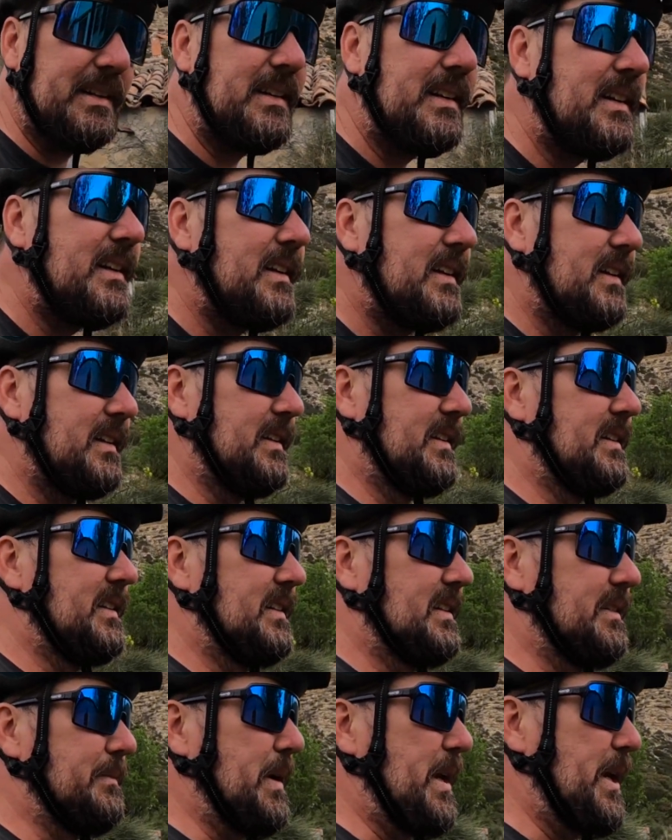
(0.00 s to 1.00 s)

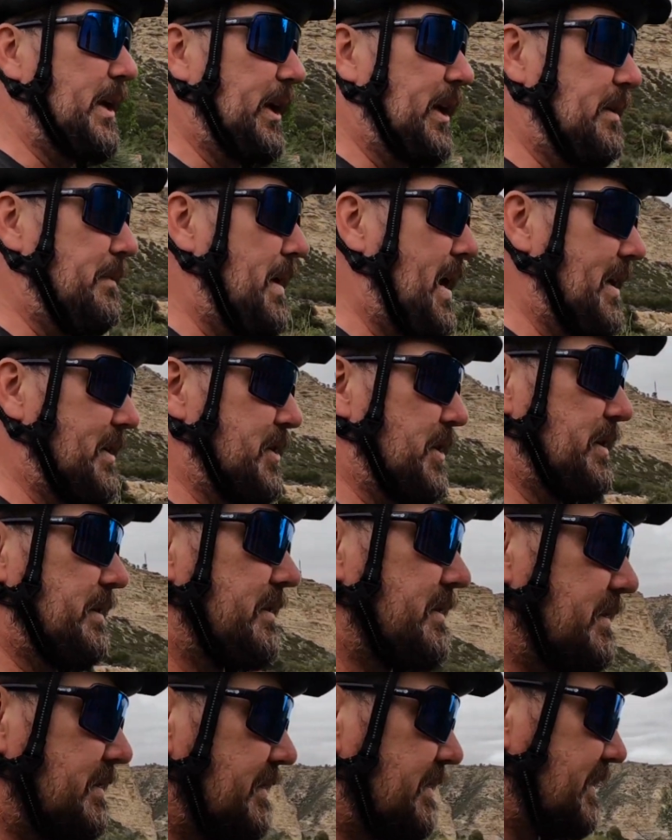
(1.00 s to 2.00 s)
I mean, you can imagine
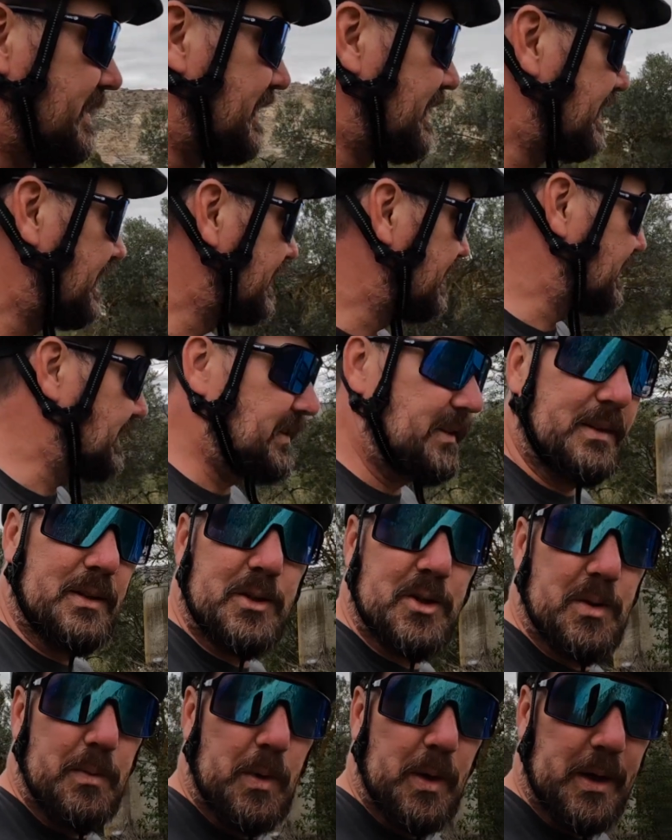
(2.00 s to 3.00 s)

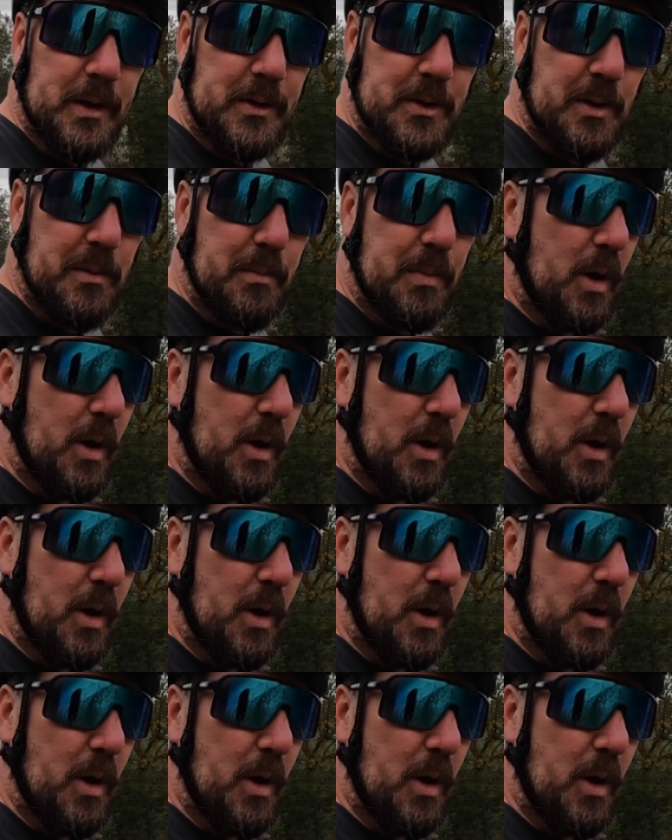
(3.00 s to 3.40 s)
someone at some